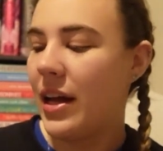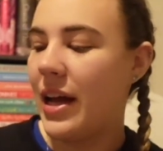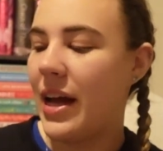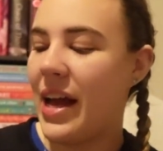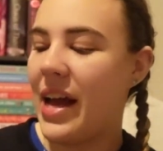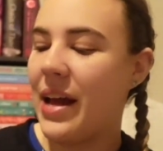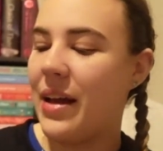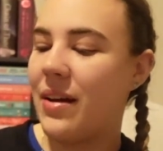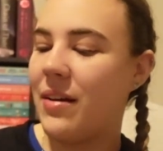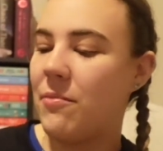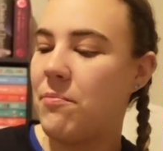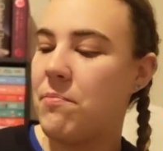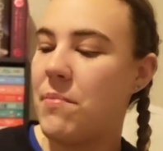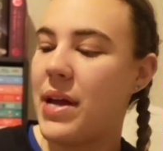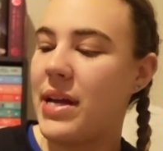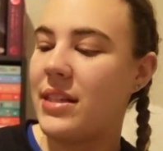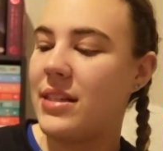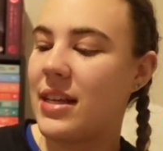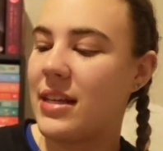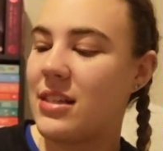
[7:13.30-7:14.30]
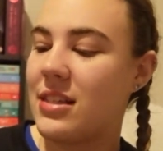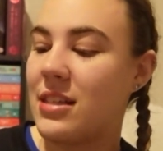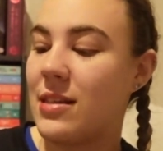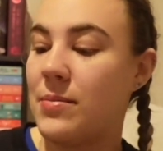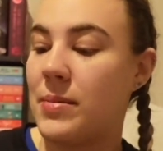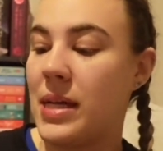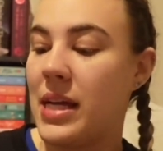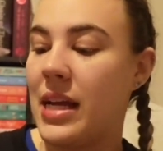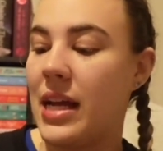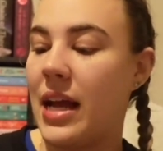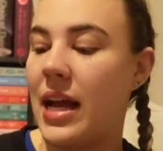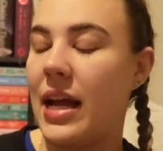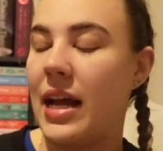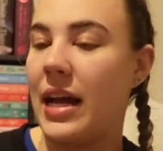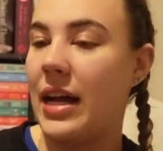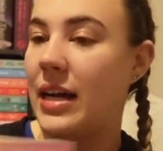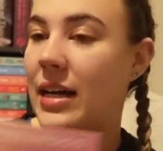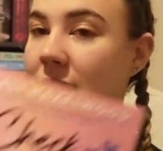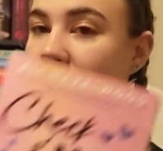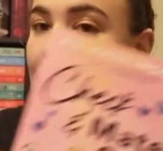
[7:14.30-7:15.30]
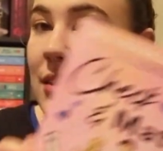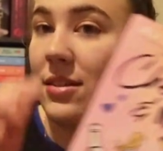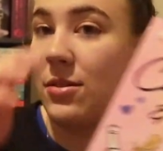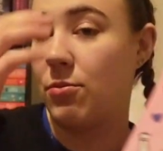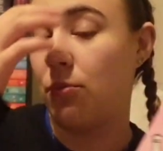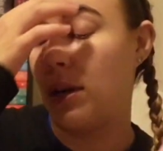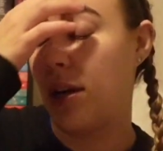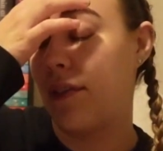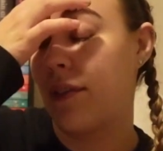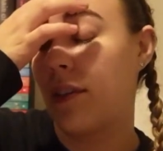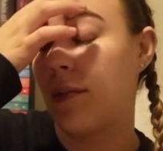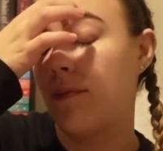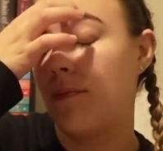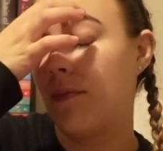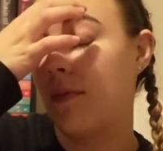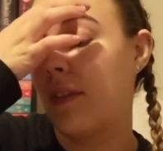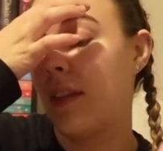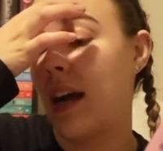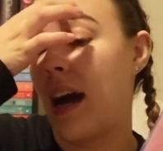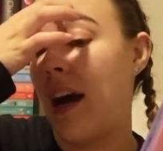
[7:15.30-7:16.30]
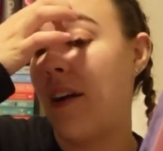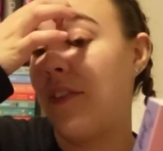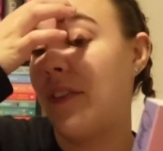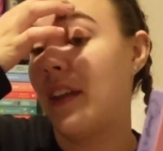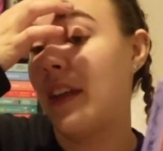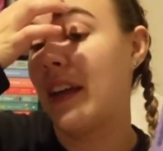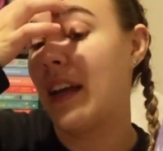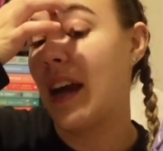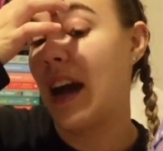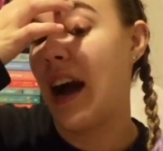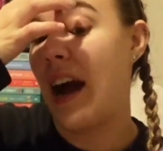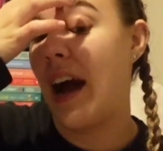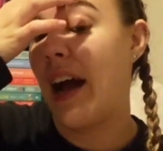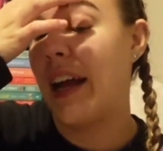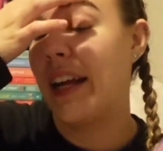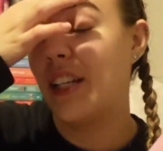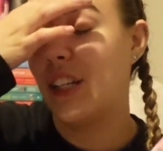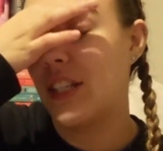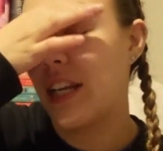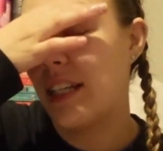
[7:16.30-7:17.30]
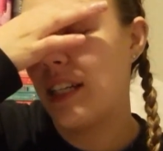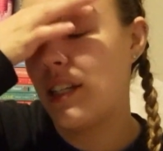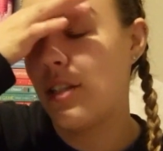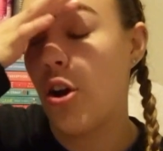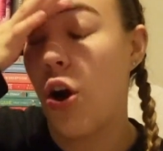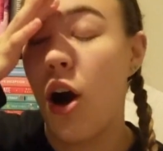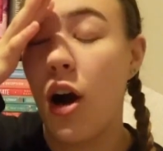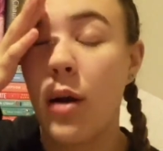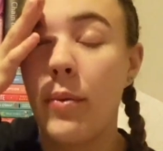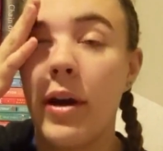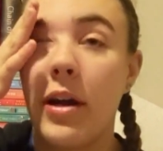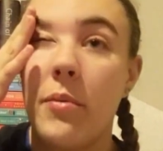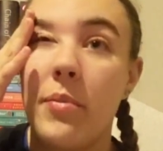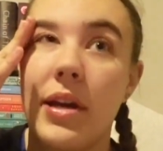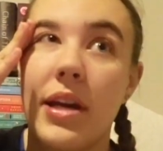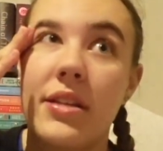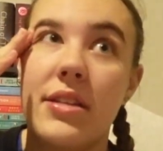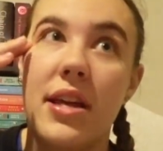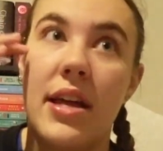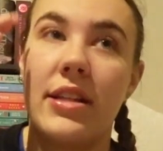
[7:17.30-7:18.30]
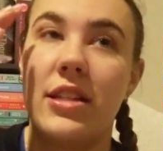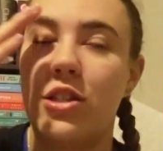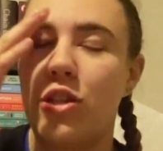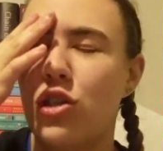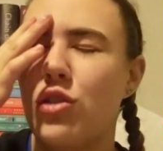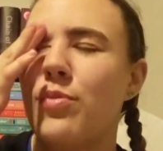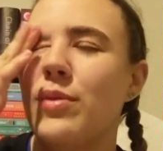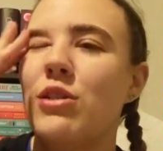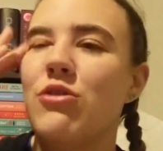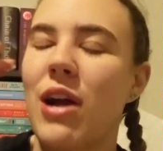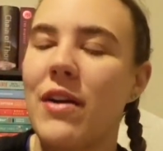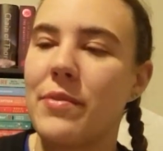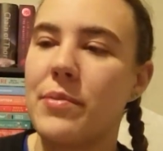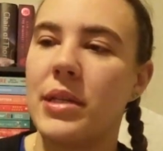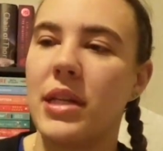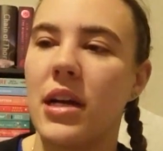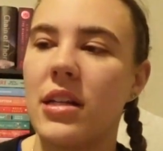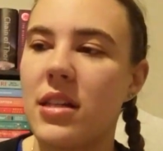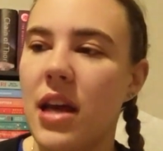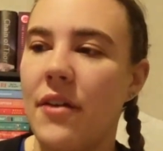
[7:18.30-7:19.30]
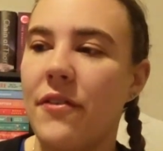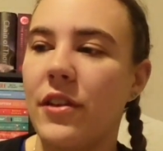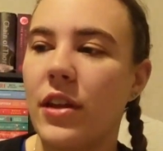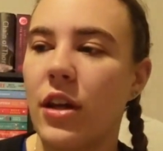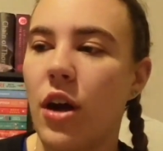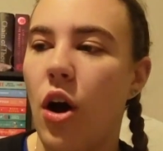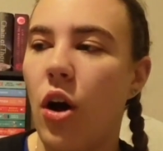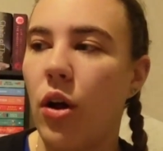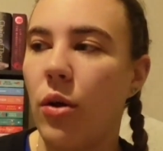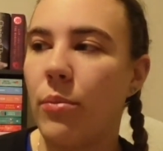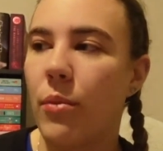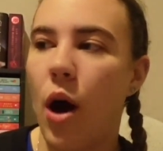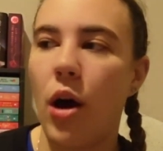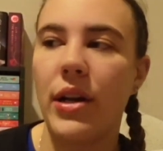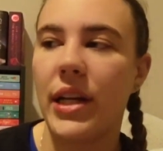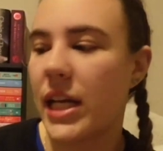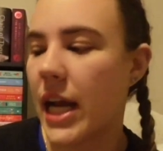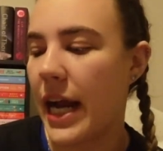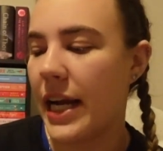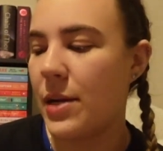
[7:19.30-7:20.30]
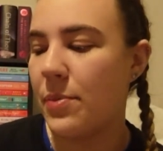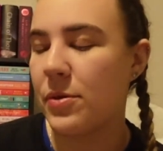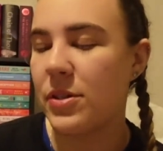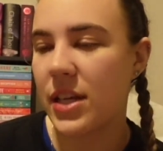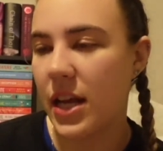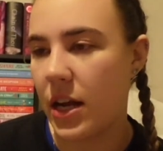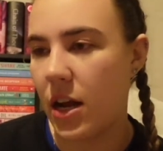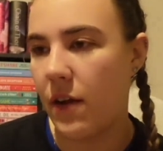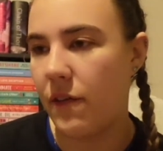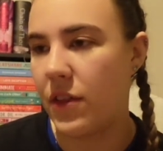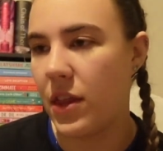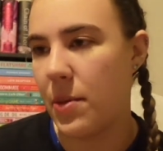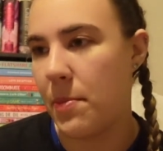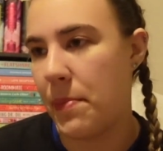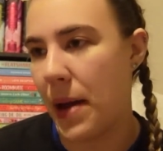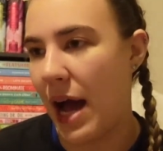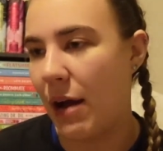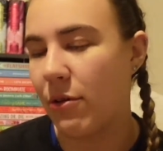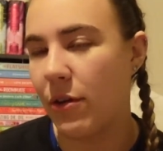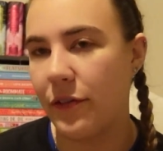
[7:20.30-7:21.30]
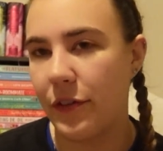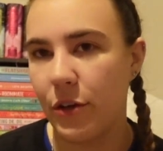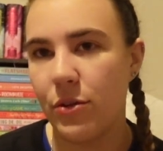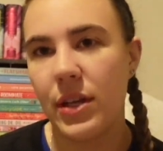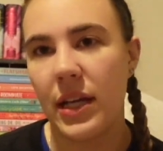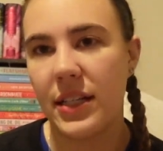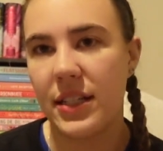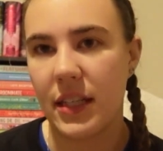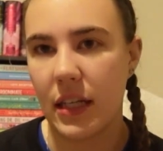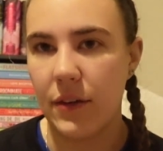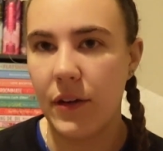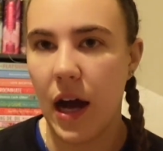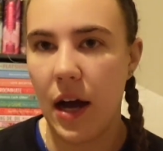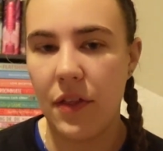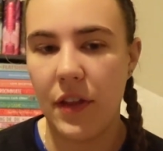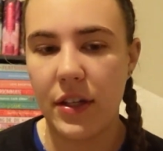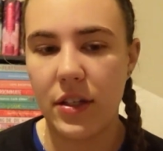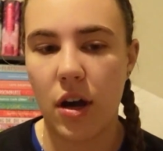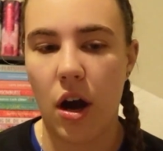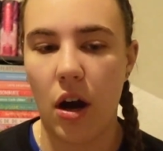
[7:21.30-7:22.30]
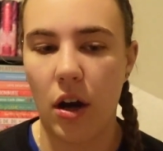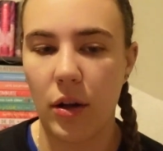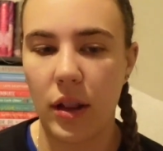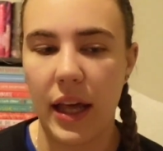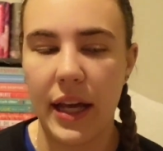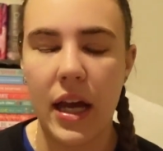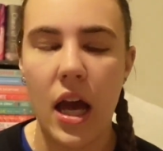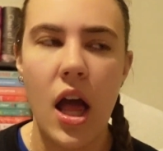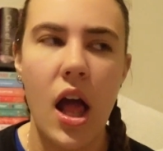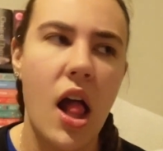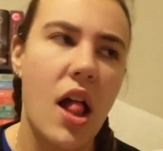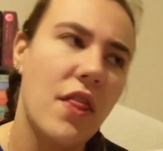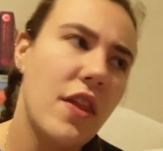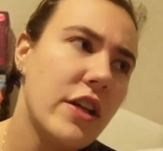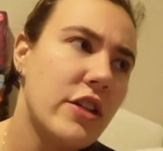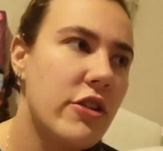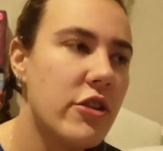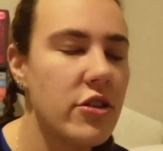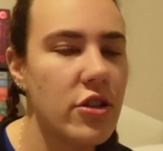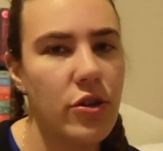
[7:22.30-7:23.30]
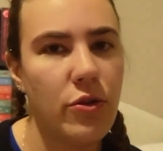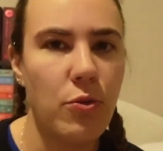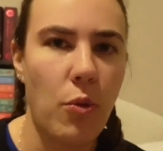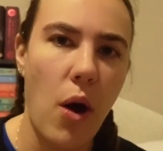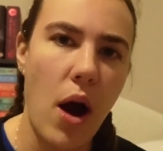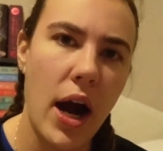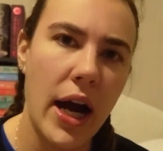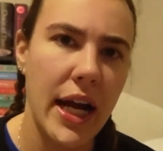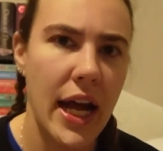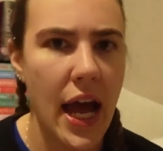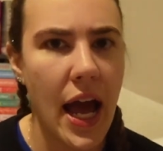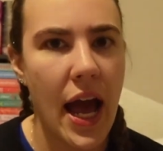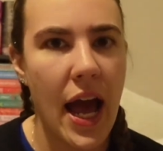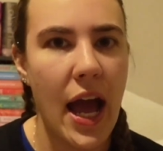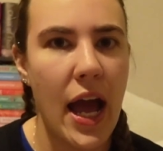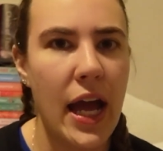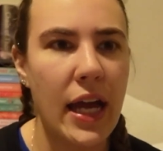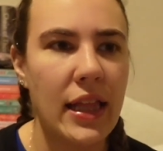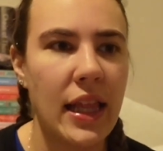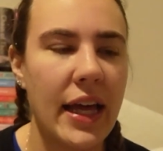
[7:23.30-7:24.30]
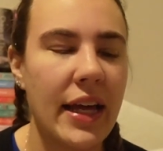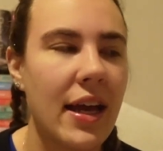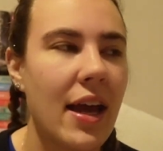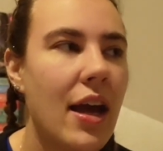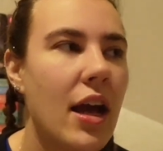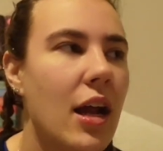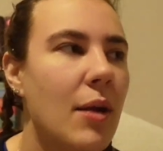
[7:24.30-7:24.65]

it made sense to me, and whatever. I feel like I just had to talk about it because it's just been driving me nuts. I feel like 90% of the bad reviews I see on this are like, this isn't YA, like,